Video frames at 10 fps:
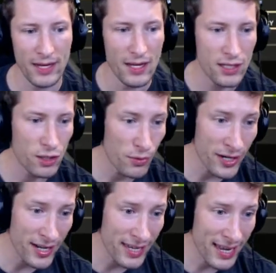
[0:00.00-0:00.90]
So we're
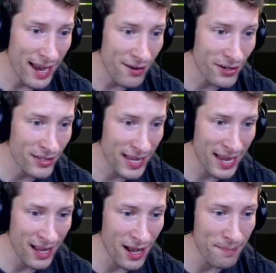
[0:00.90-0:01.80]
going to counter
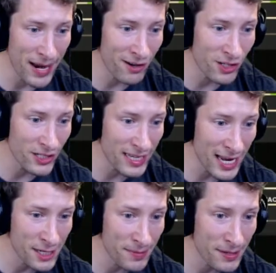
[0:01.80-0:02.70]
that barrel
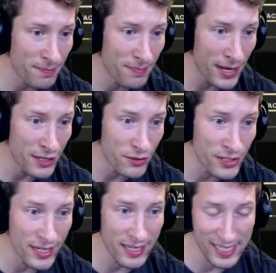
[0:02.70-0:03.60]
attachment by
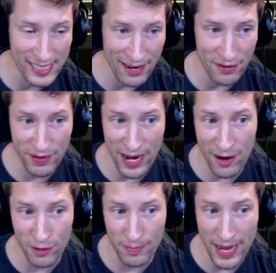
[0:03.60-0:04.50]
using the
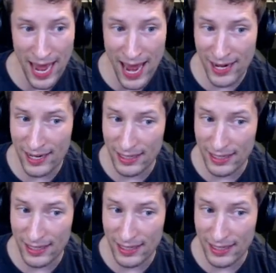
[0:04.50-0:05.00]
7-round mag,